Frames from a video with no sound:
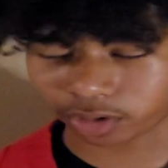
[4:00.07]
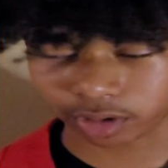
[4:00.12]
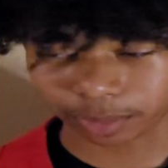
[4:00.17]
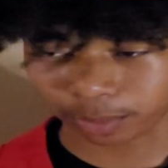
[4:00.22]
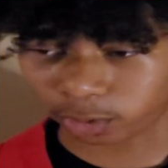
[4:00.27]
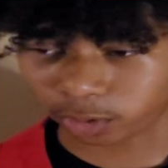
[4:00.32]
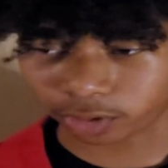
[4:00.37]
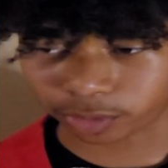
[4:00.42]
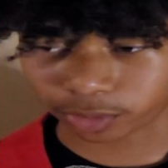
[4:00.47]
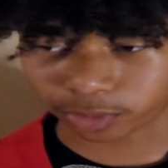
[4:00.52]
all the
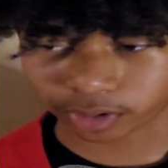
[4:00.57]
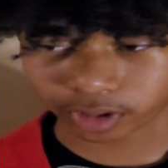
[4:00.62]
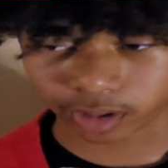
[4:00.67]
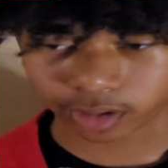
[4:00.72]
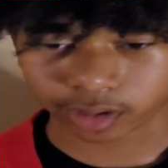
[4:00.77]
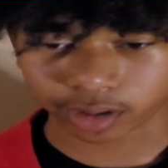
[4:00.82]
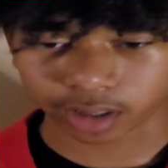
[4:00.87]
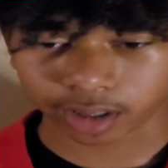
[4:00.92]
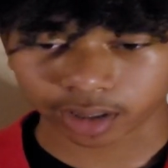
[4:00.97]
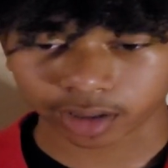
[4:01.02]
employees were sick
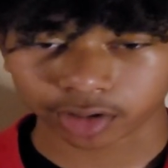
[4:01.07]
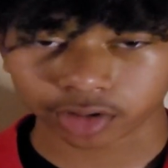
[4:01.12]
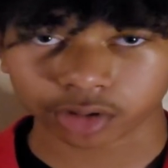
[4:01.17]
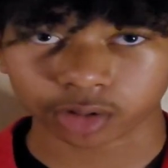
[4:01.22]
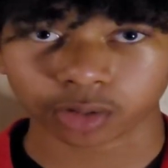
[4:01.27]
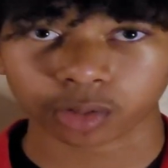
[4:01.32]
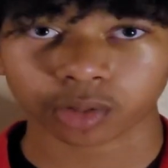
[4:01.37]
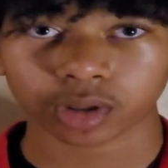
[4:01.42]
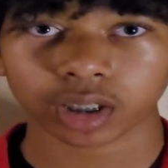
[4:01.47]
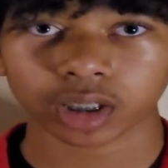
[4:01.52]
and tired.
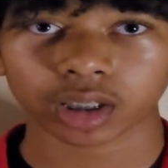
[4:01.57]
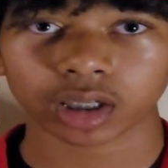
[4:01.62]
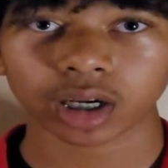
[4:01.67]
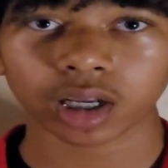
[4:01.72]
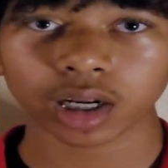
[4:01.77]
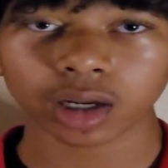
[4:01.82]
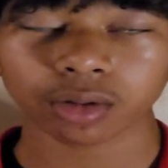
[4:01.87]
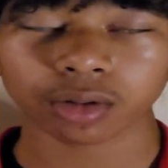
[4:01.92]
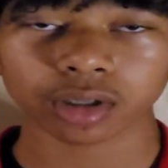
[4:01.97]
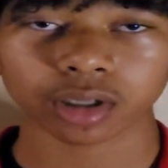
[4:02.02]
So, he
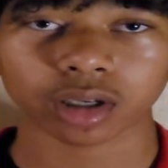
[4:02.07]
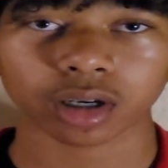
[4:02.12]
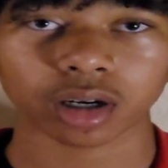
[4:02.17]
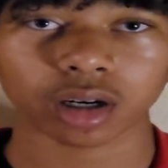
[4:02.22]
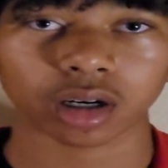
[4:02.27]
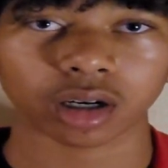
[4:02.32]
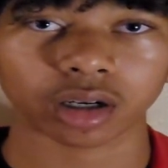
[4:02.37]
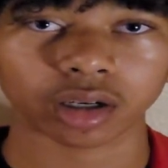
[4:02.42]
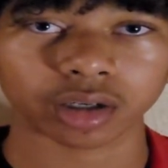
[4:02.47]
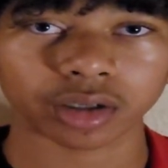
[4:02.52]
cut out the
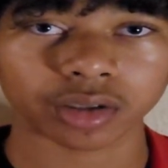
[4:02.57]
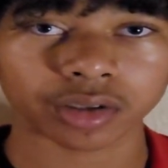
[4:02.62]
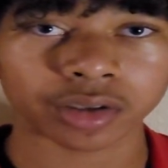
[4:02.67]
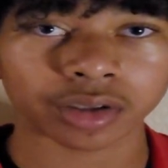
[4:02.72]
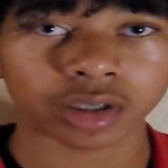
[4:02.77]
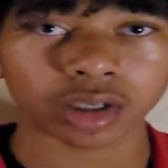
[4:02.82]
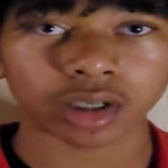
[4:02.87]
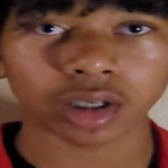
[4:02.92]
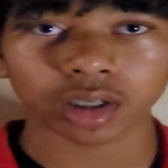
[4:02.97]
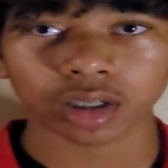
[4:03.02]

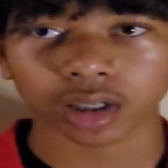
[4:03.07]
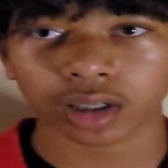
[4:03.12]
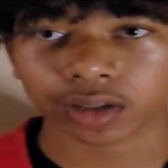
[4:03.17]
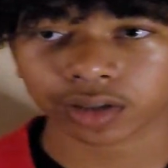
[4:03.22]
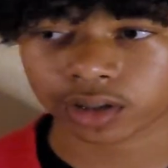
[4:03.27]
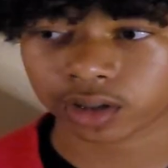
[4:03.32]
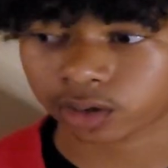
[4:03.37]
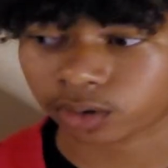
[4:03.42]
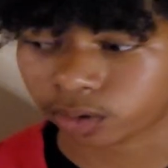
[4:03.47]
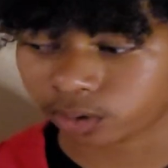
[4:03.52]
cards
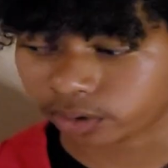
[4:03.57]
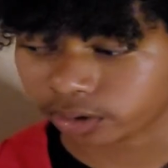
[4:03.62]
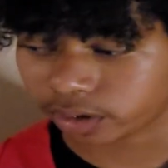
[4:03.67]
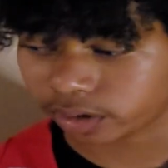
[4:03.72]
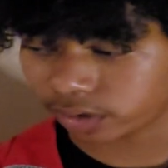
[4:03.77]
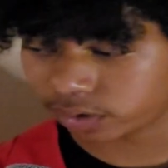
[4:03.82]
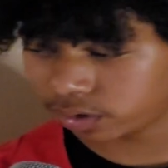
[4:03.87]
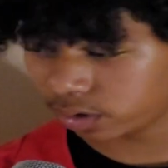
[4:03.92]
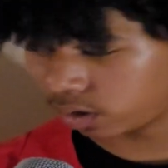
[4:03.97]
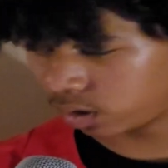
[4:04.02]
as he told
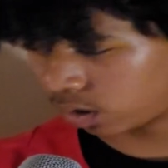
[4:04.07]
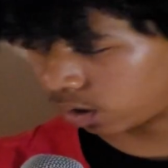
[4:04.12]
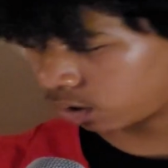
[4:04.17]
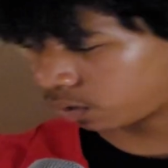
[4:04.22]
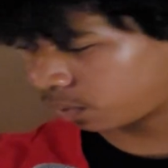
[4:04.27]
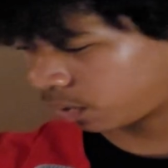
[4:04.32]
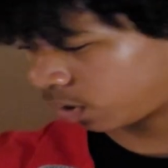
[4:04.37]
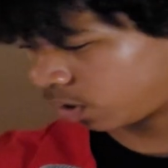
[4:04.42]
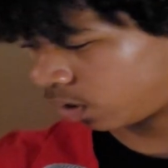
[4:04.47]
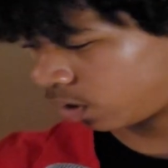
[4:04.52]
us, and
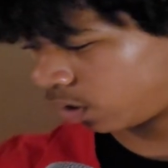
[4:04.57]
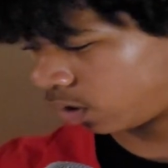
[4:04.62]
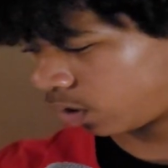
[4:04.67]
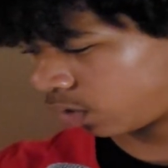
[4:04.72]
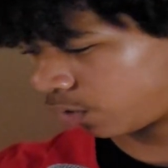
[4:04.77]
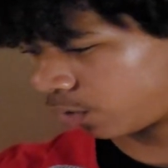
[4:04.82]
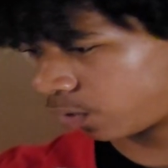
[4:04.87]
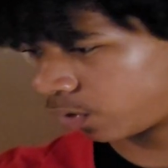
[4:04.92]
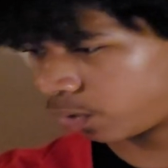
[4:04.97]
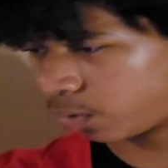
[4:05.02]
that's why the
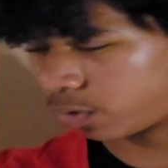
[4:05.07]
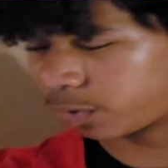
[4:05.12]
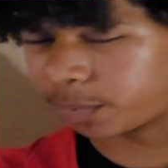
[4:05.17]
shelves are so